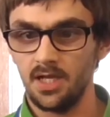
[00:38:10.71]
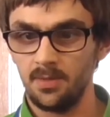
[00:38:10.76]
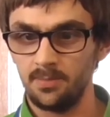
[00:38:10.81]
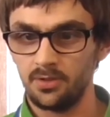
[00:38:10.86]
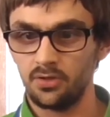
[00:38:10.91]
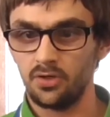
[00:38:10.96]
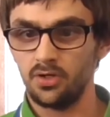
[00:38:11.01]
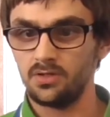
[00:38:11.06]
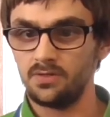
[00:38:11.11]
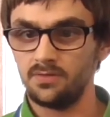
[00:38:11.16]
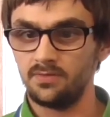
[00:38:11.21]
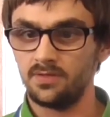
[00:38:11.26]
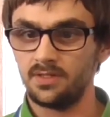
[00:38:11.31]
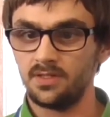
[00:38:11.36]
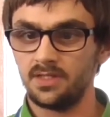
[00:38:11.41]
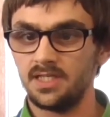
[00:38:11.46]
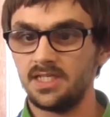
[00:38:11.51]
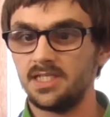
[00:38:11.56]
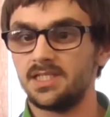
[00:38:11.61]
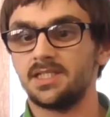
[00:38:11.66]
I'll be going over
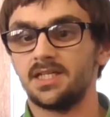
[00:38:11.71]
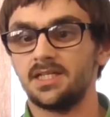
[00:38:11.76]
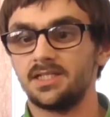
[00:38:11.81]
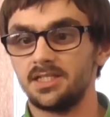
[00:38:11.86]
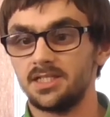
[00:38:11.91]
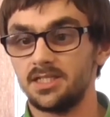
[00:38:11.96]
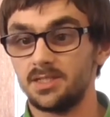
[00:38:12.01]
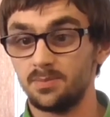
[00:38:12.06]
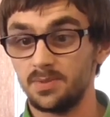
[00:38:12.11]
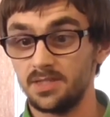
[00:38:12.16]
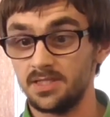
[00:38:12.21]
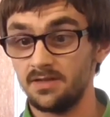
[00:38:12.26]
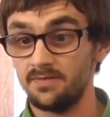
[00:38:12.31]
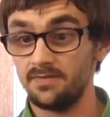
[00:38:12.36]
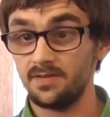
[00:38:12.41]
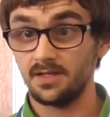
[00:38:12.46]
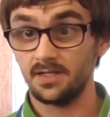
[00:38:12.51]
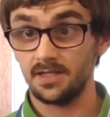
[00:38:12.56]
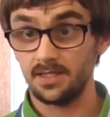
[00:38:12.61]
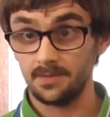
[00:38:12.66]
these settings
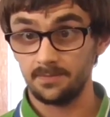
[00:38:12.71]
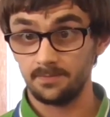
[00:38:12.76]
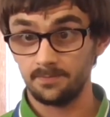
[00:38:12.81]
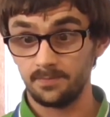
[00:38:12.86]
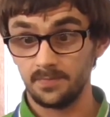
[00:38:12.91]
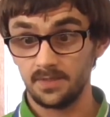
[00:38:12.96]
specifically.